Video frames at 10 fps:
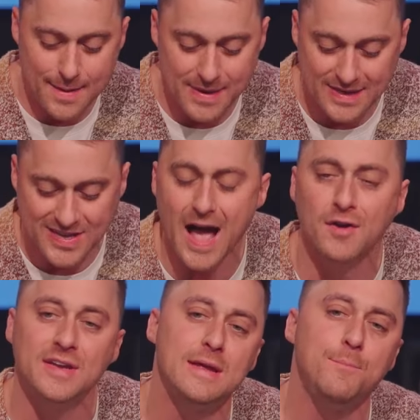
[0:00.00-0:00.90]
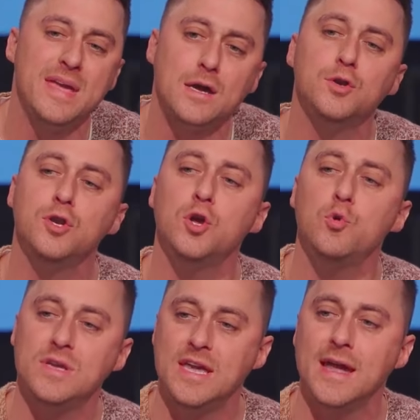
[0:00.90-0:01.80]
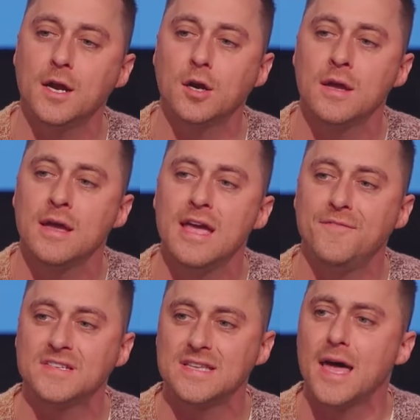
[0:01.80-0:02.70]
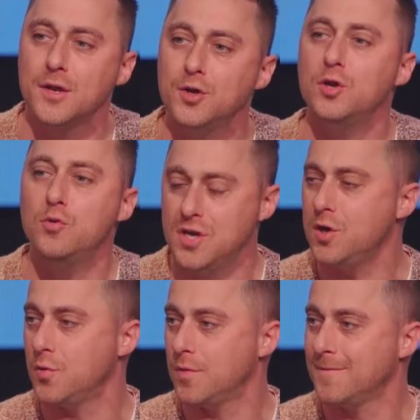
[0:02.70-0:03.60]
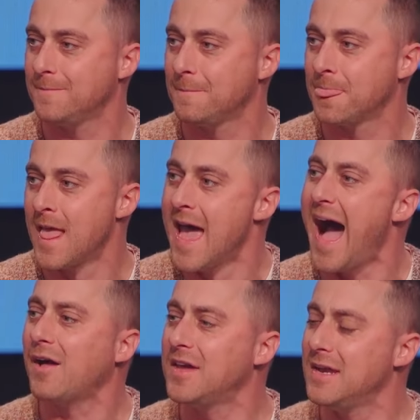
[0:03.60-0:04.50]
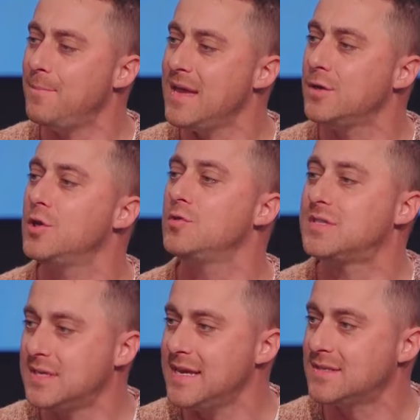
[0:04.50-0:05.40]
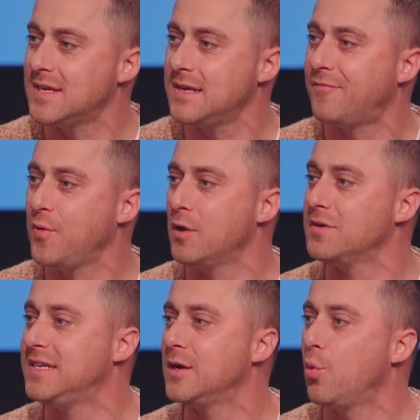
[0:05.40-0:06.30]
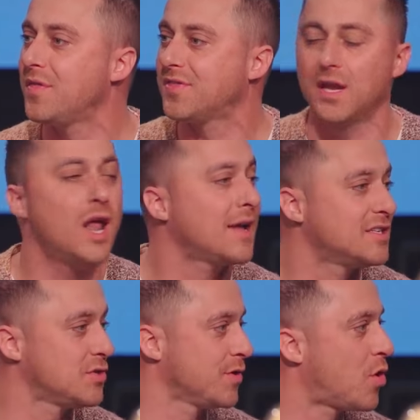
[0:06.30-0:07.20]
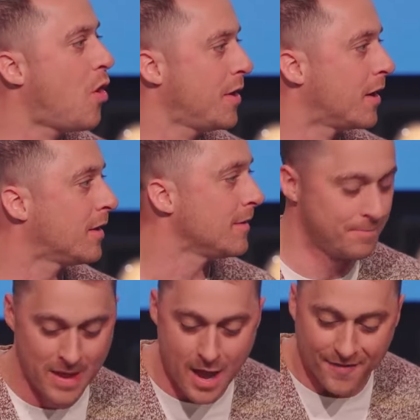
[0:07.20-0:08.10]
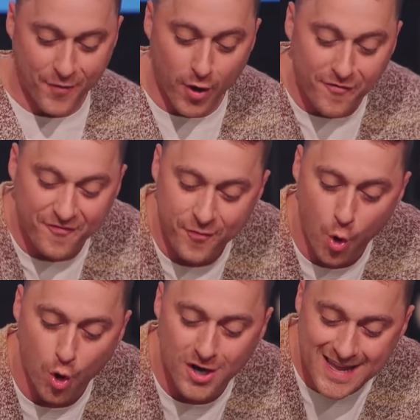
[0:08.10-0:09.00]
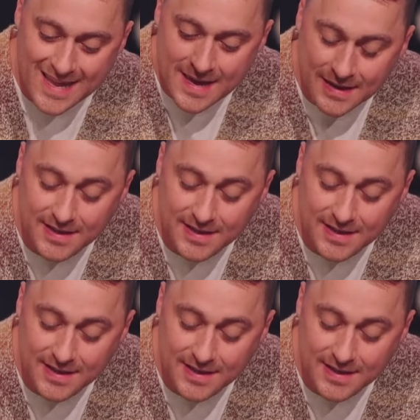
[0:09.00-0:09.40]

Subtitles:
today, because how can it be a new year if it's not a new you? How can it be a new season if we don't deal with the luggage in the corner? For 40